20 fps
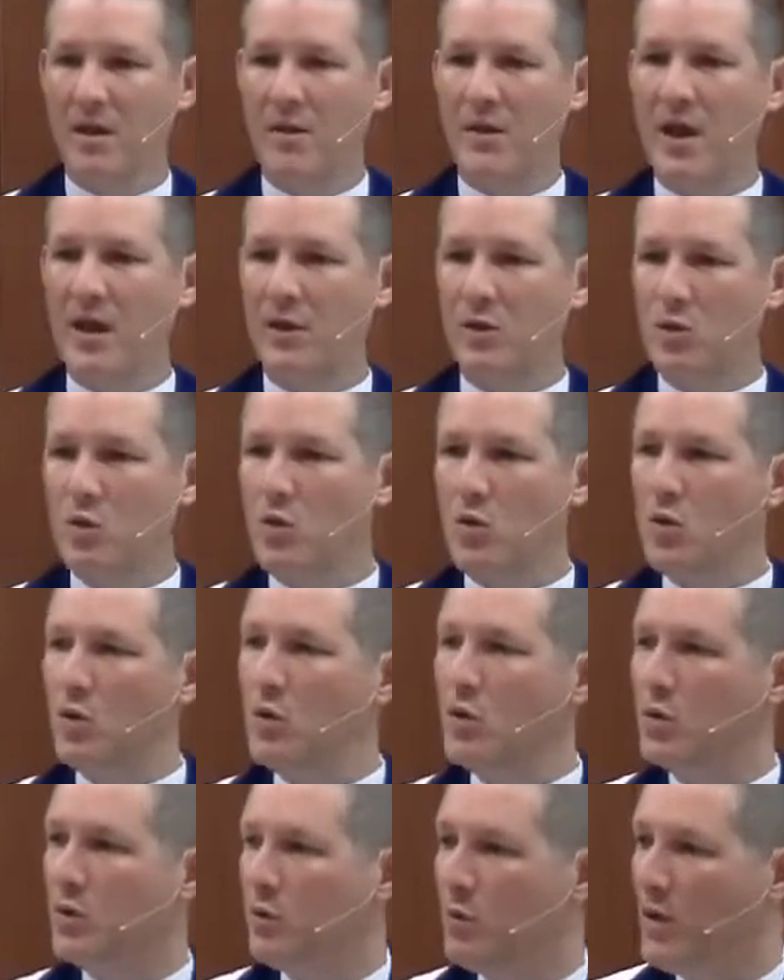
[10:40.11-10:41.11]
that
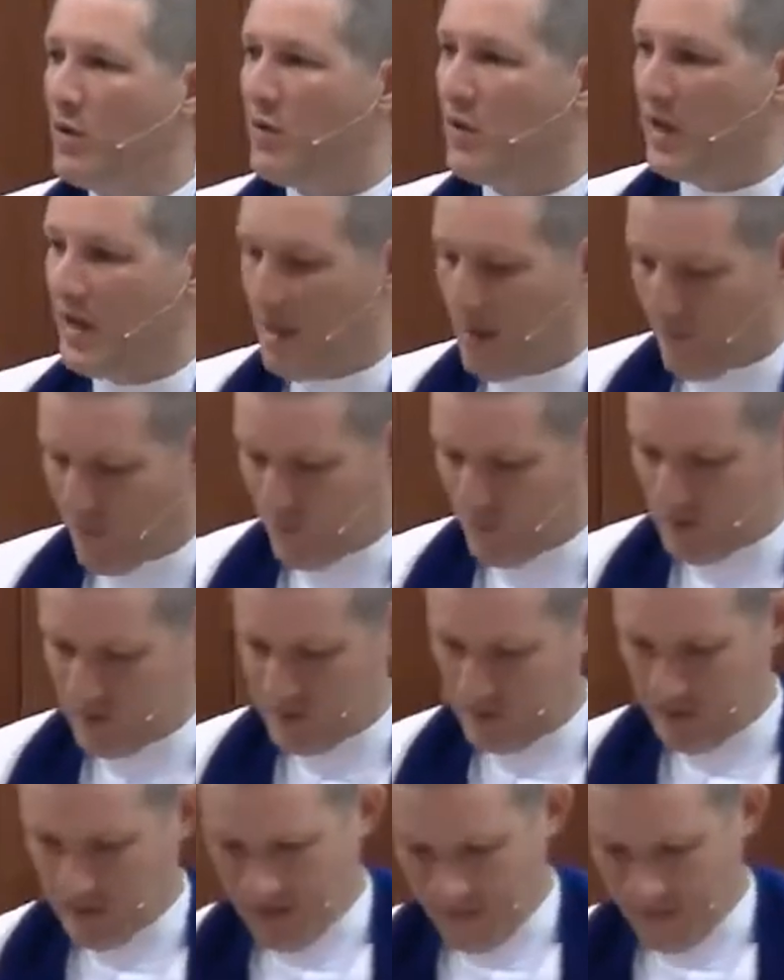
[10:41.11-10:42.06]
accord with the gifts